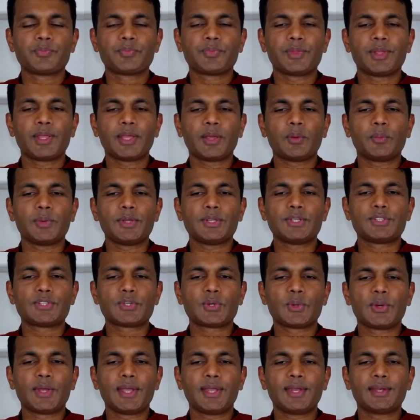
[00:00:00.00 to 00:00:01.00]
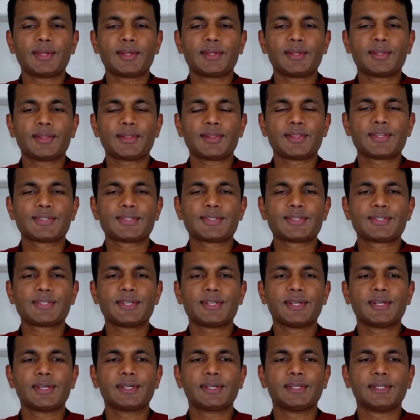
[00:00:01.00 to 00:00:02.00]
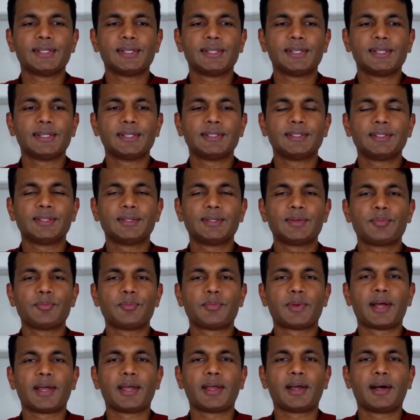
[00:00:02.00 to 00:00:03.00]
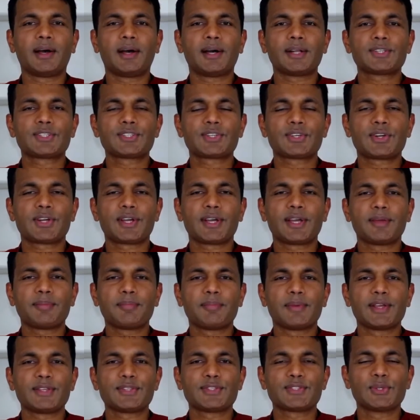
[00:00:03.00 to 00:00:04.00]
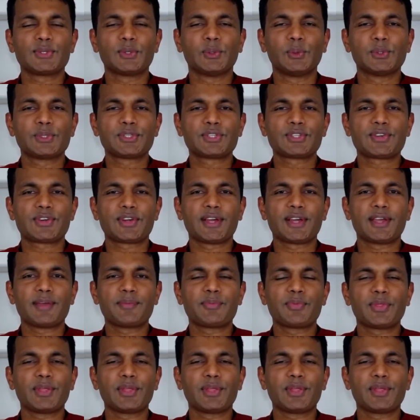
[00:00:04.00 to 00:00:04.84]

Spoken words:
And we join this circle, my heart tribe, my soul tribe.